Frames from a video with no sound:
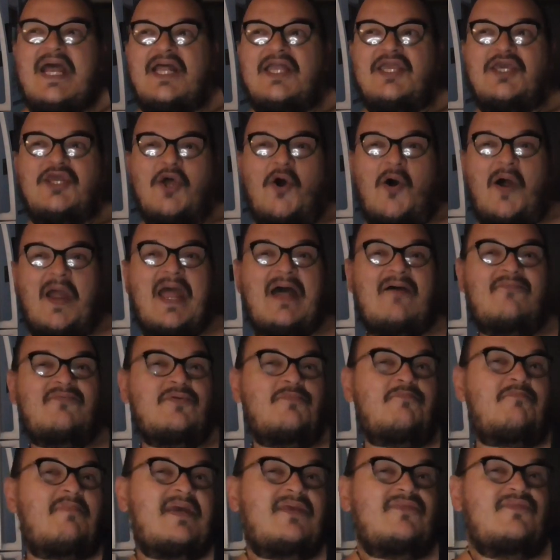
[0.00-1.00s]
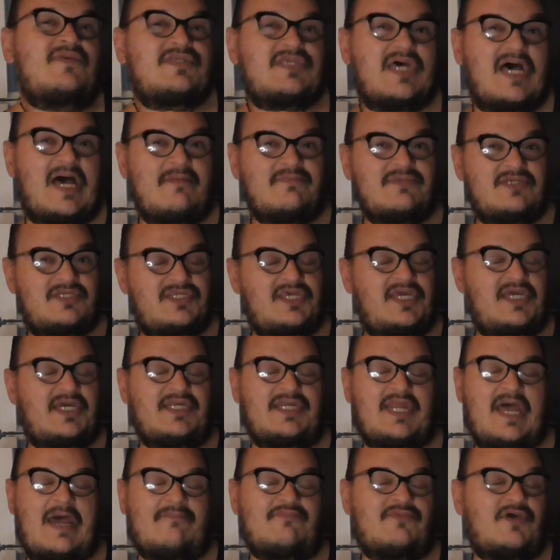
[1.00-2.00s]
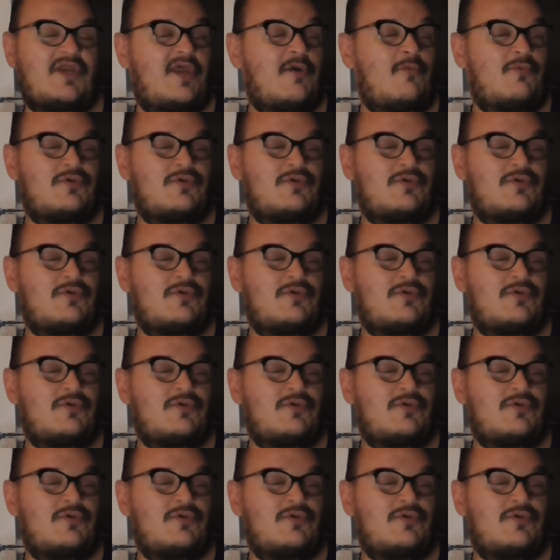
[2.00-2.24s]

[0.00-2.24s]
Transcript: you know, I haven't made the time to take a nap today,